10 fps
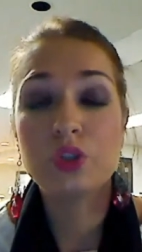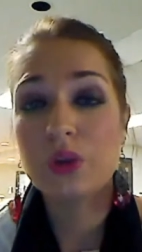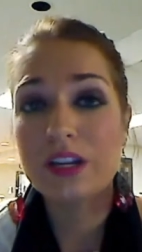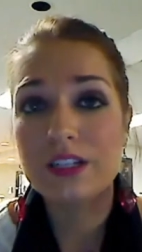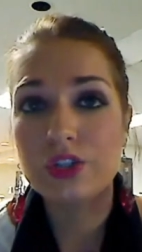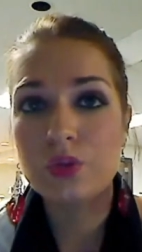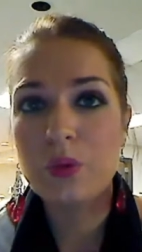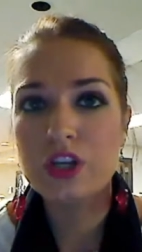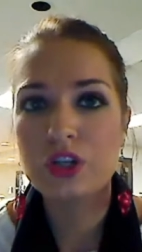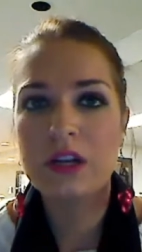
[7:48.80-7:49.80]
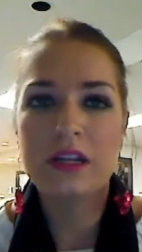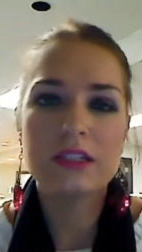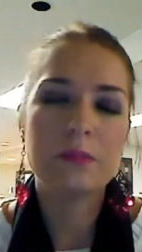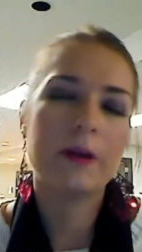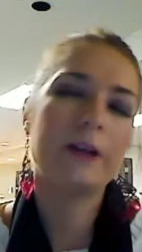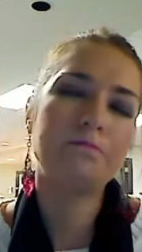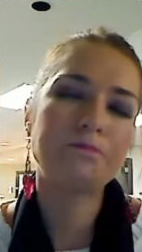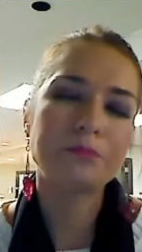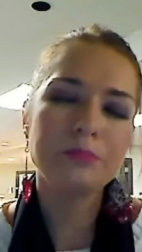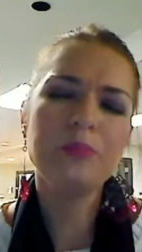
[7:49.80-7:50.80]
the trade situation is.
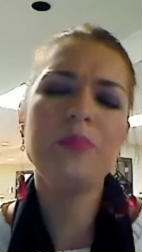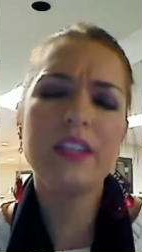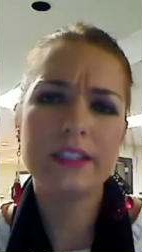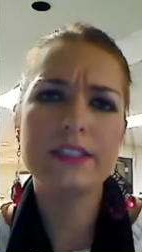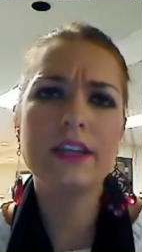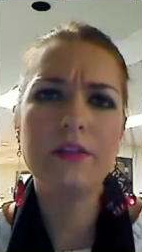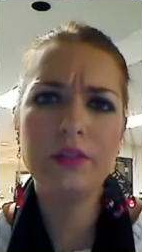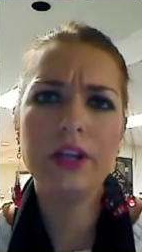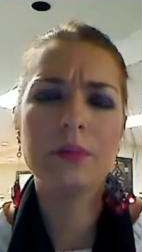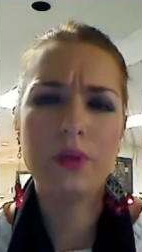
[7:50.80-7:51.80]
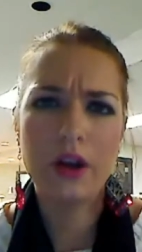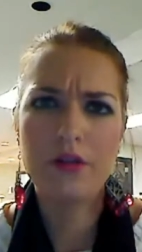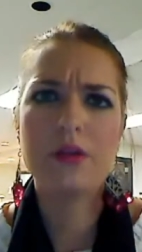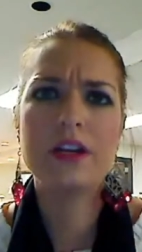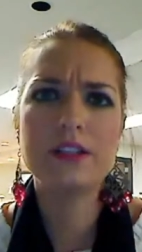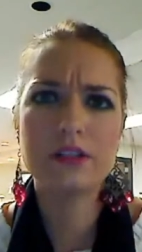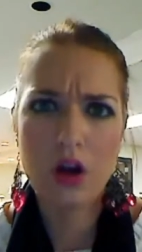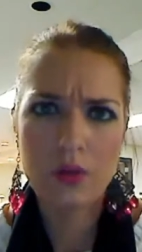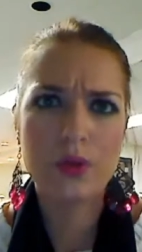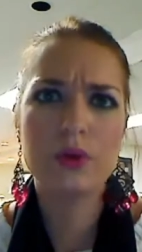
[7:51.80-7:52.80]
But it's definitely a priority.
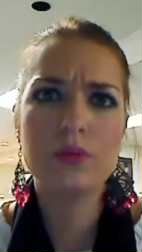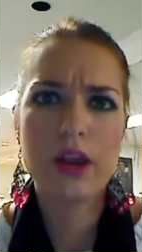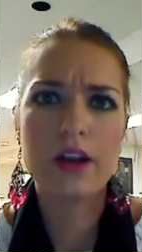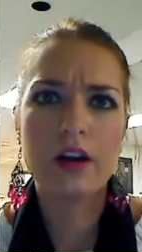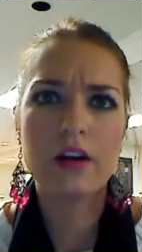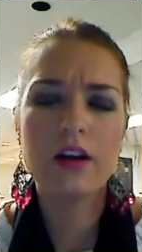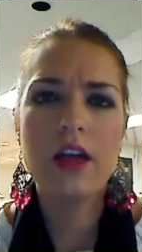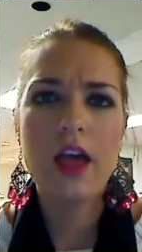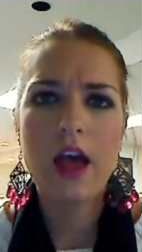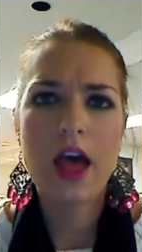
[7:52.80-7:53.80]
It's on their radar.